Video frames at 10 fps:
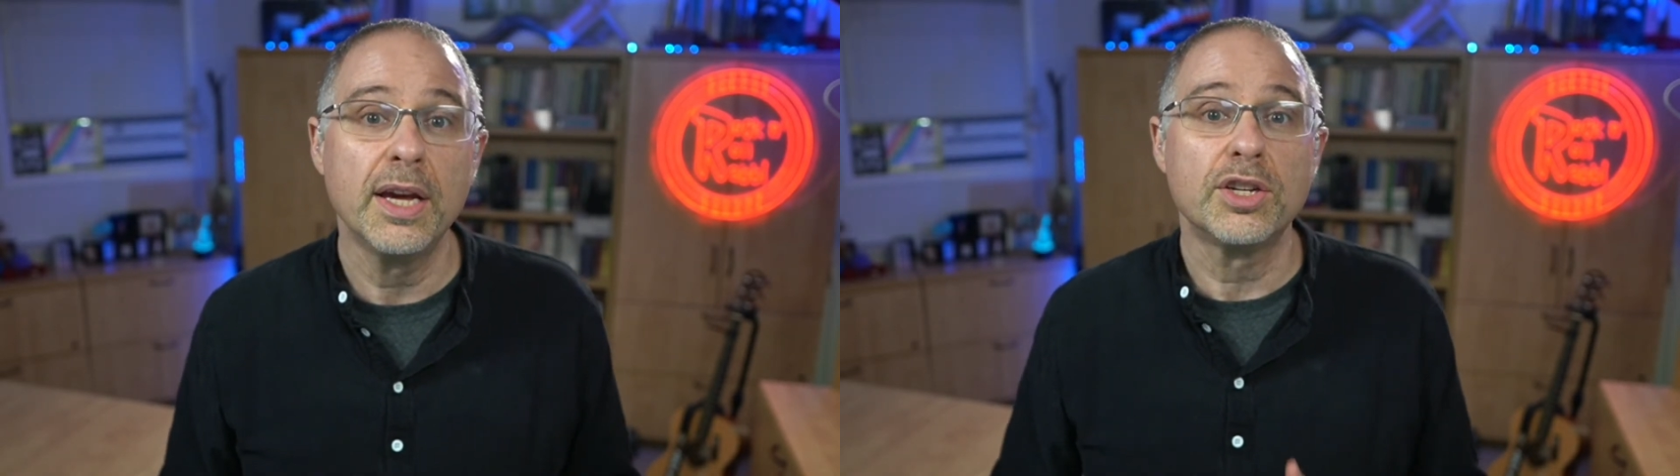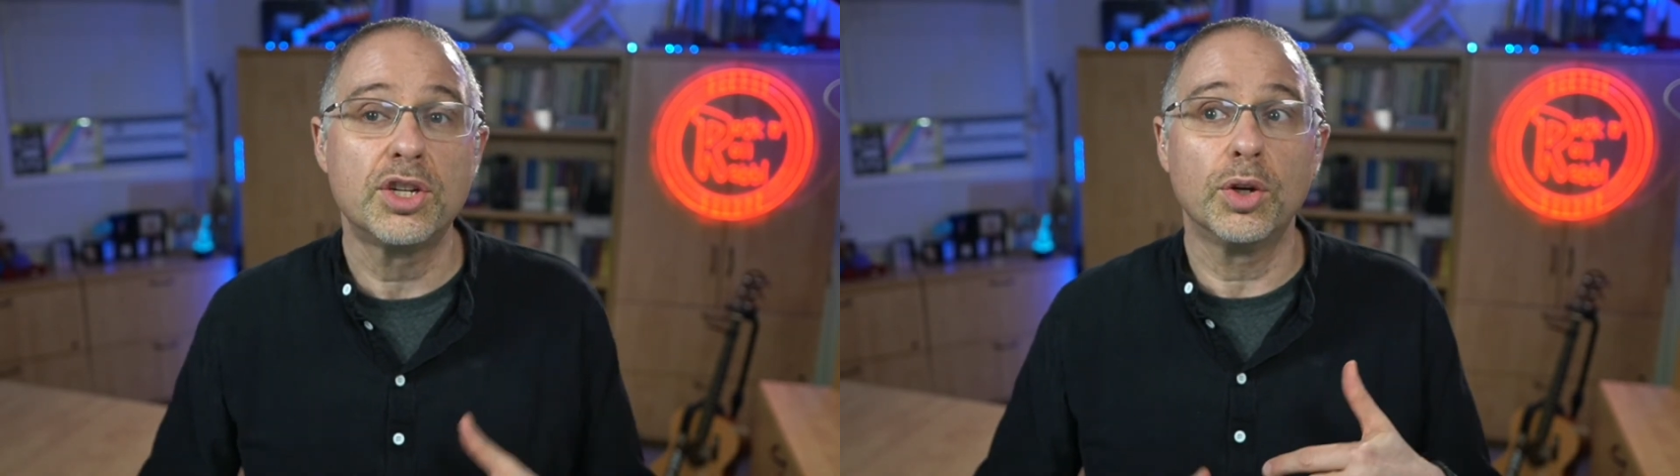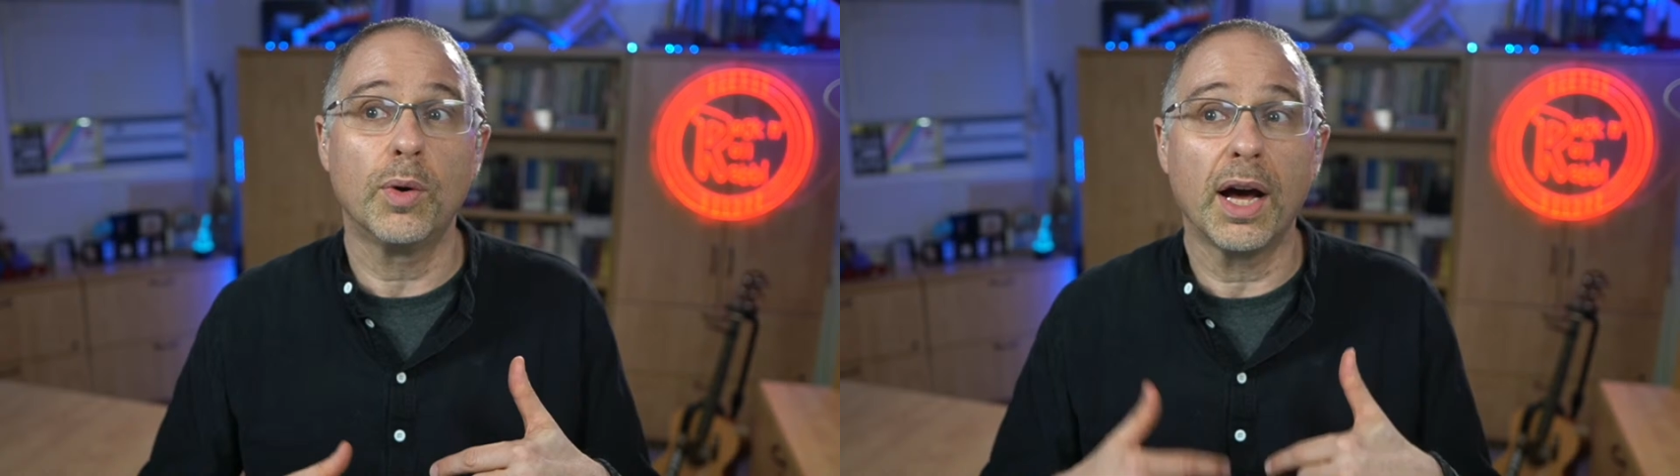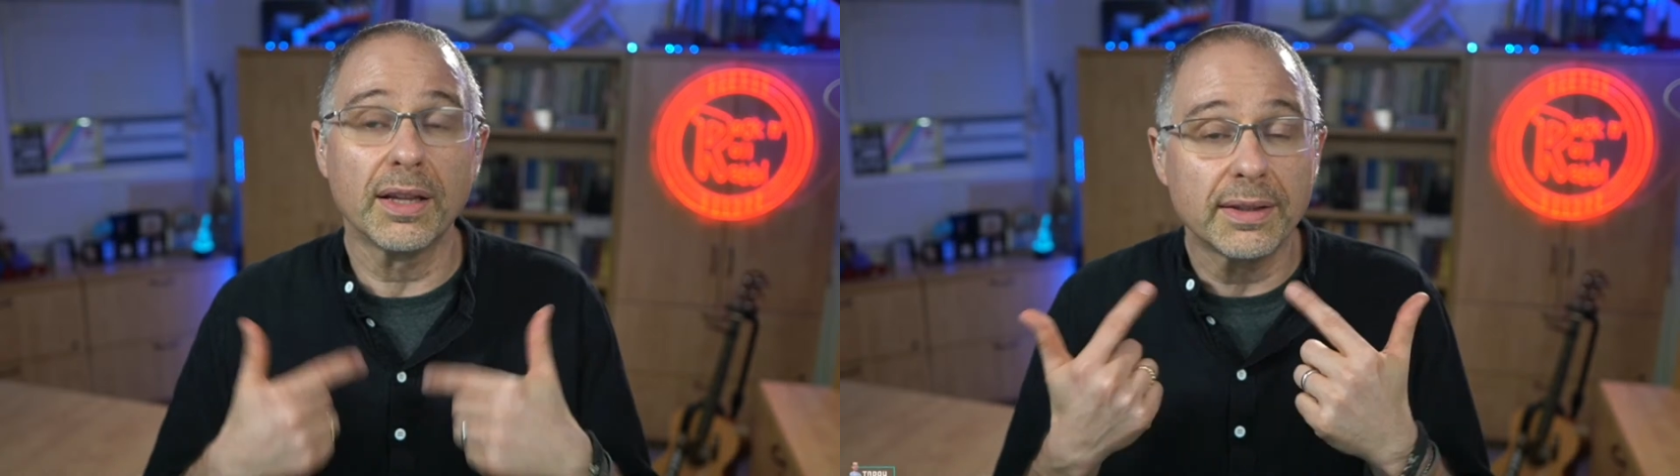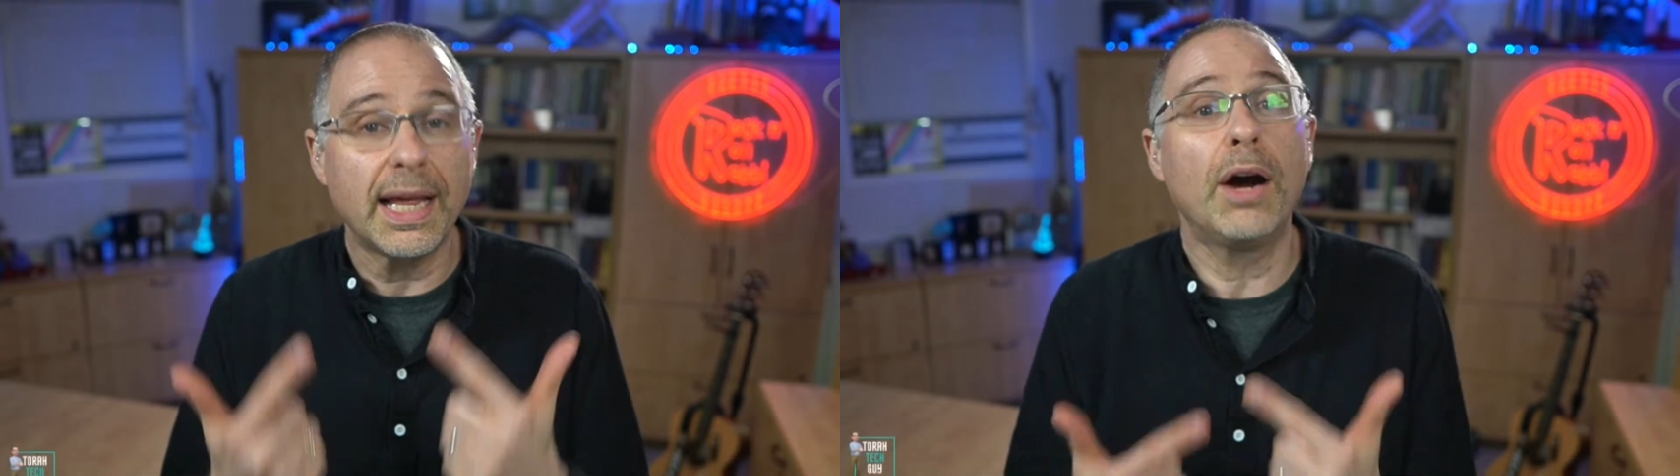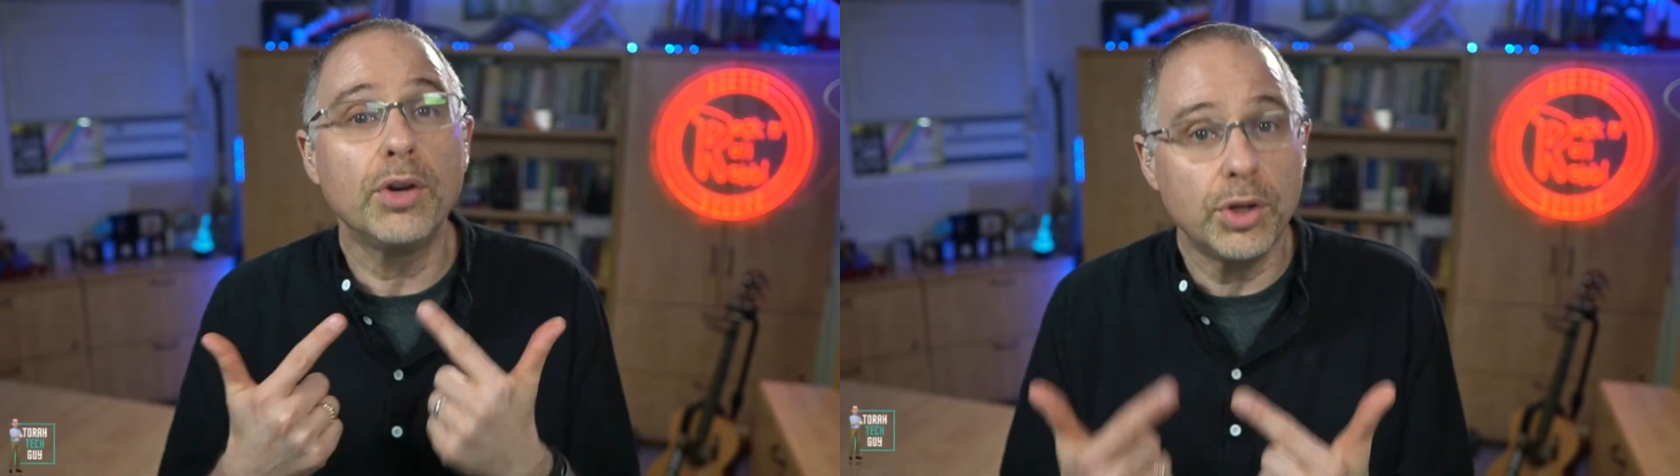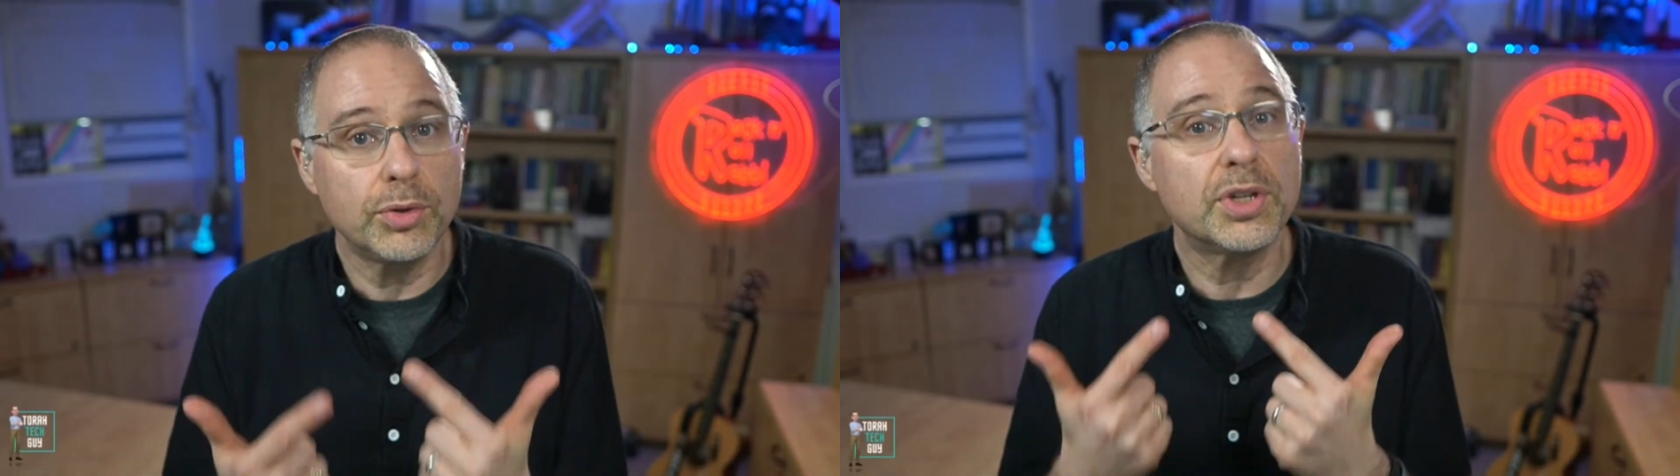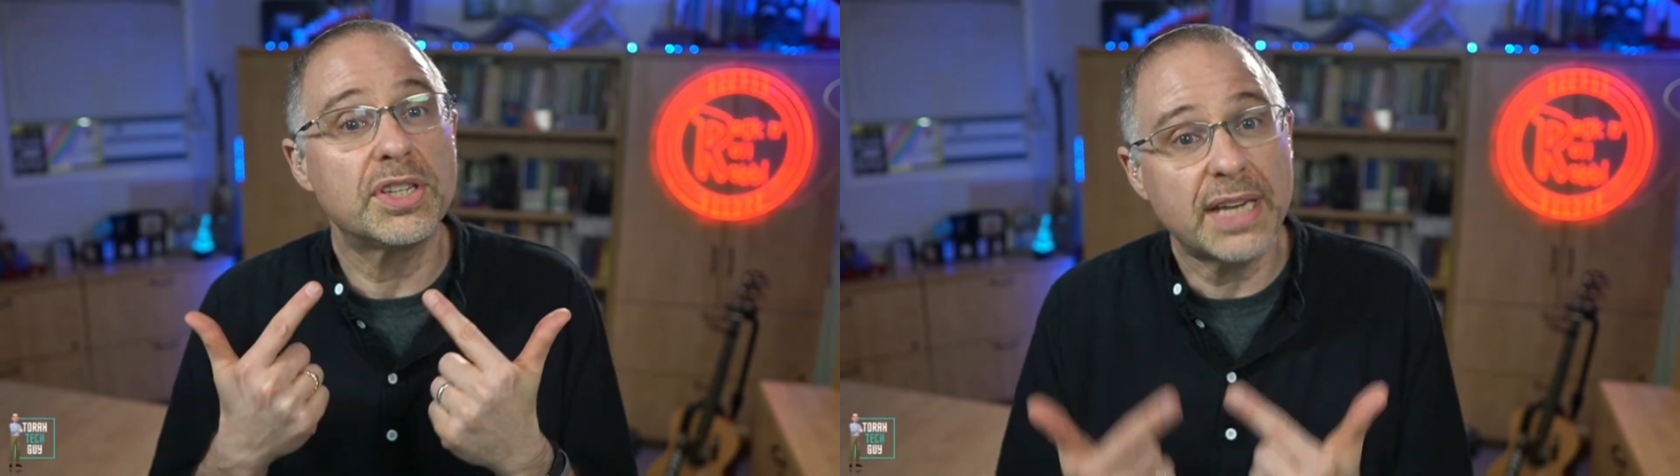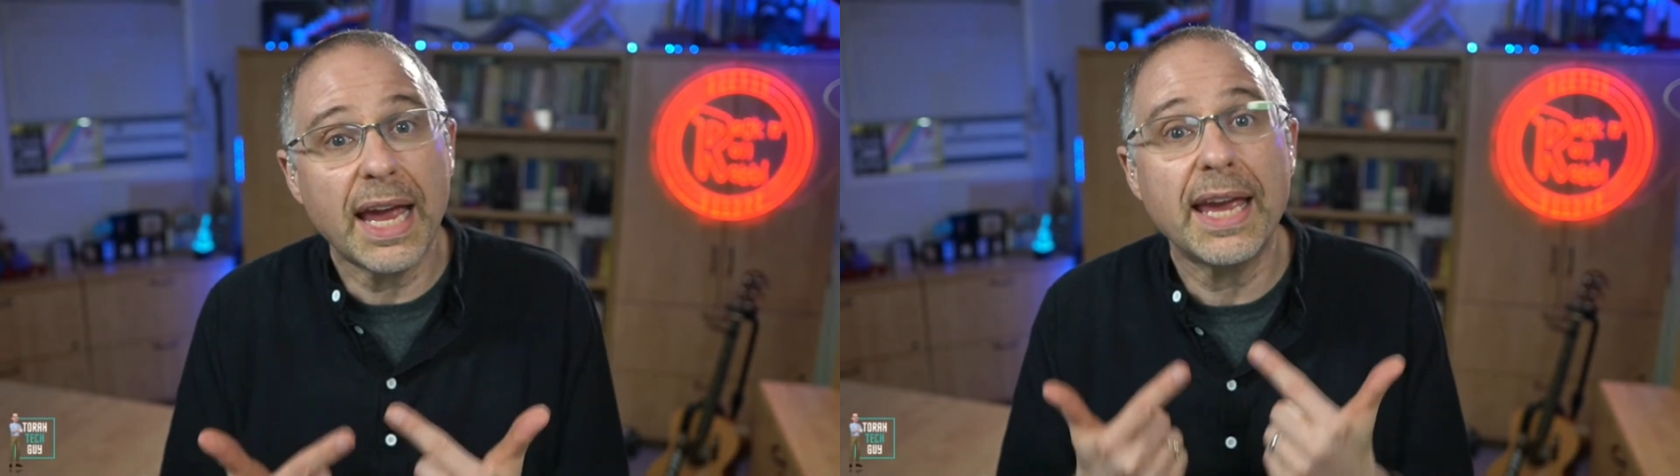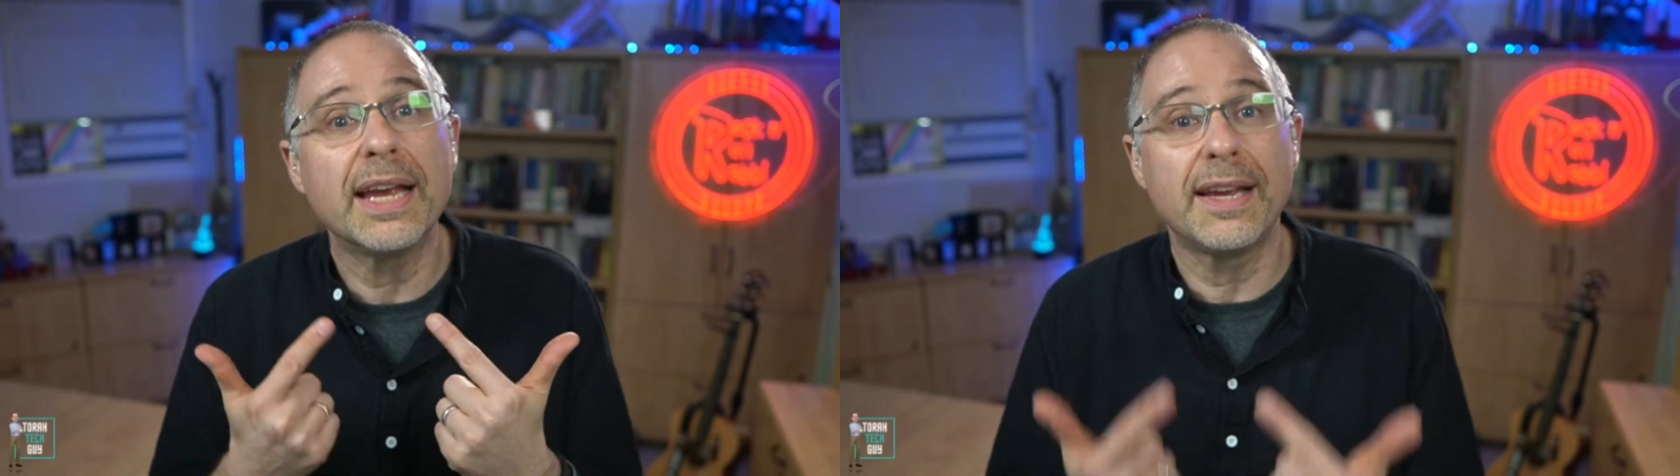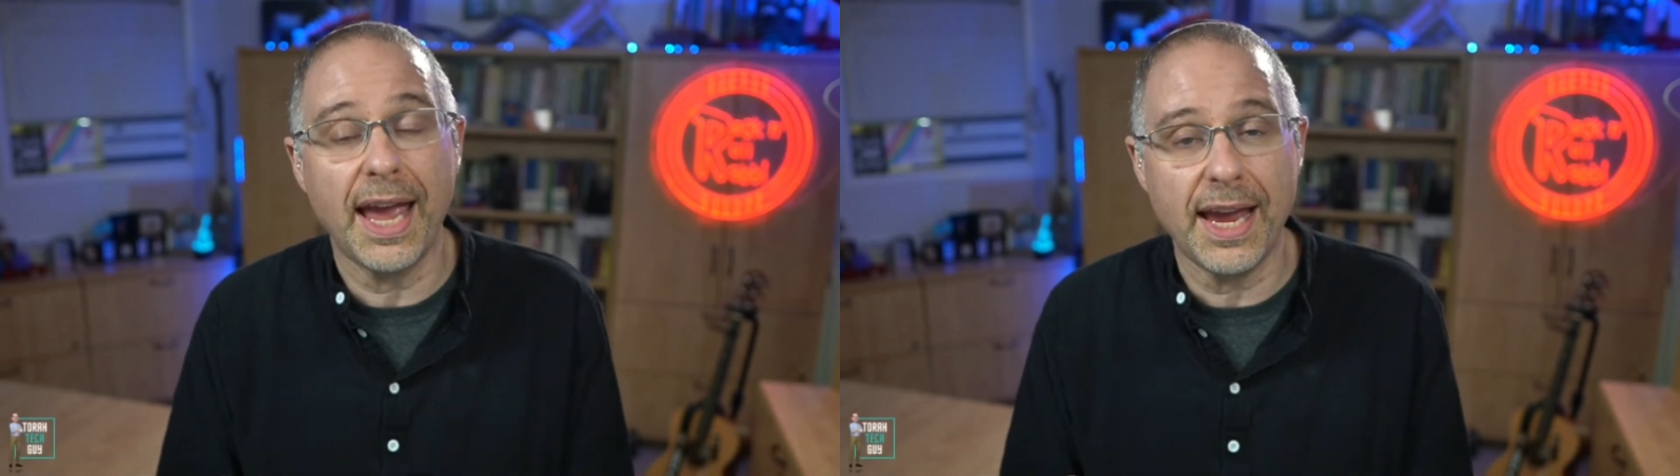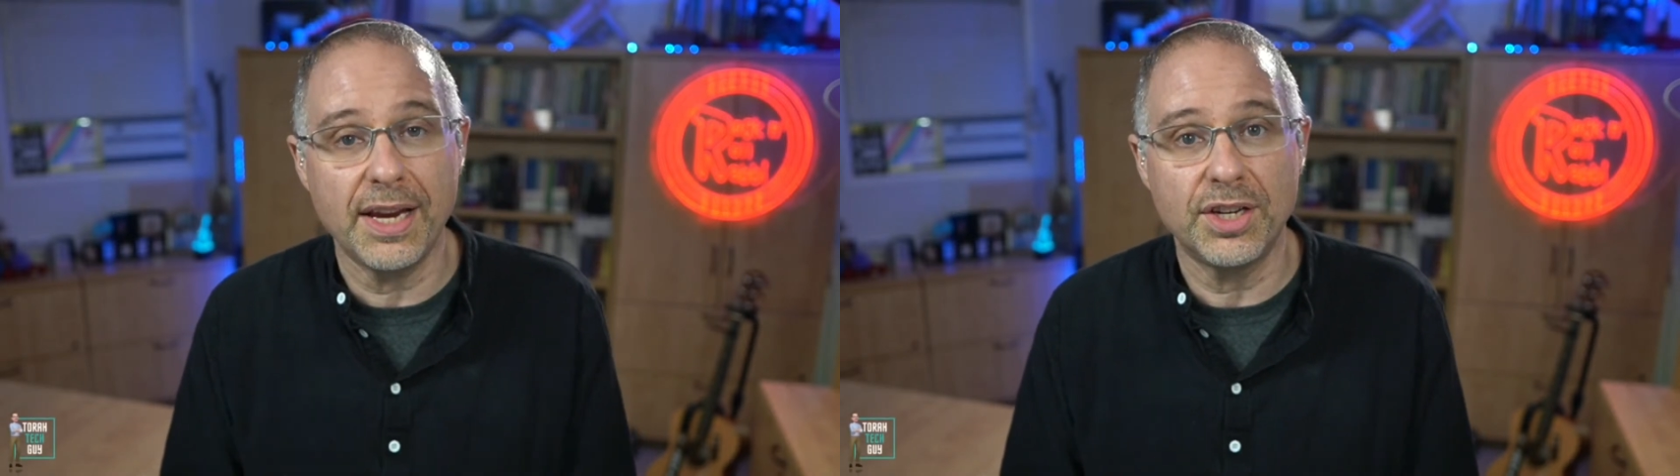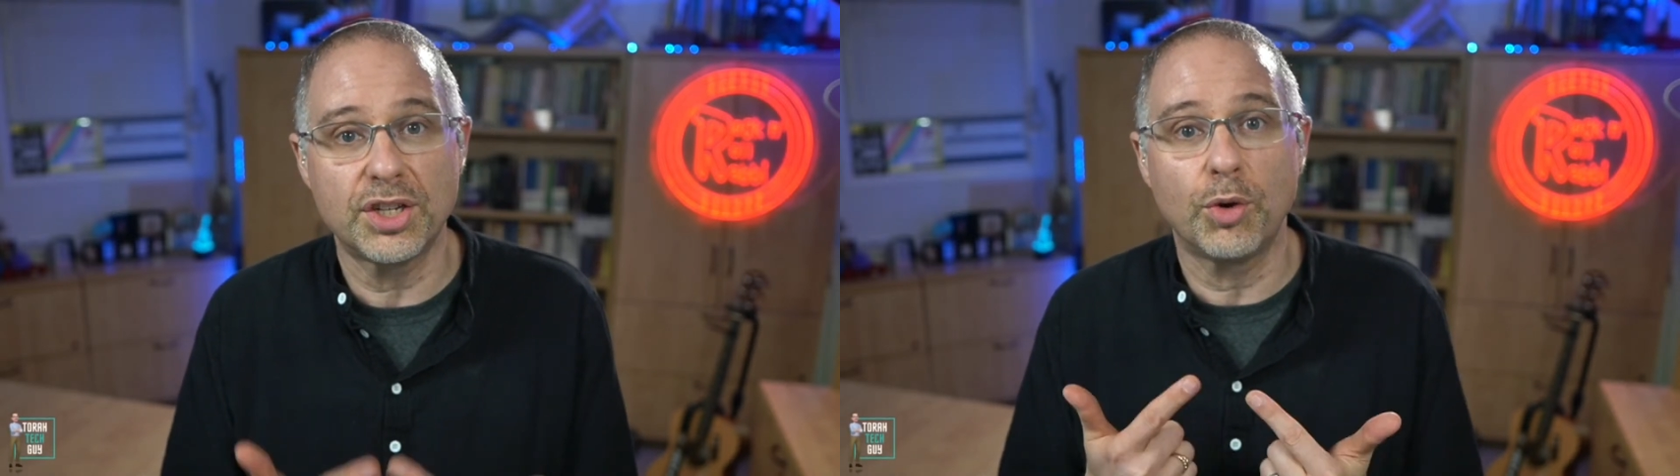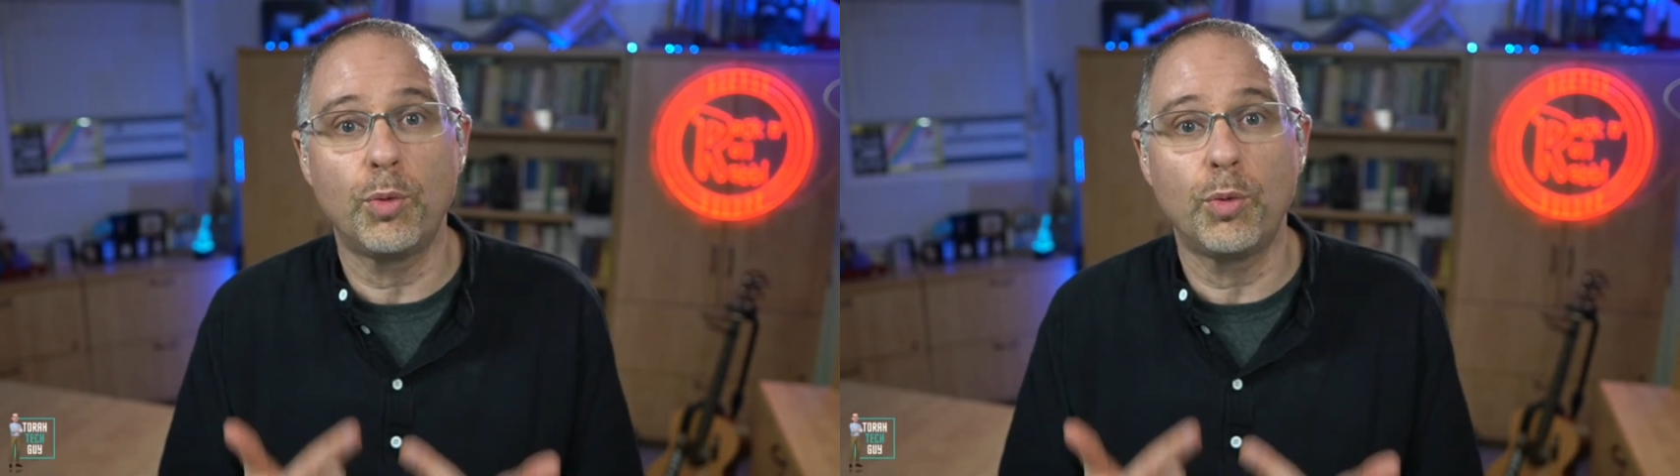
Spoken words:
to allow you to stay engaged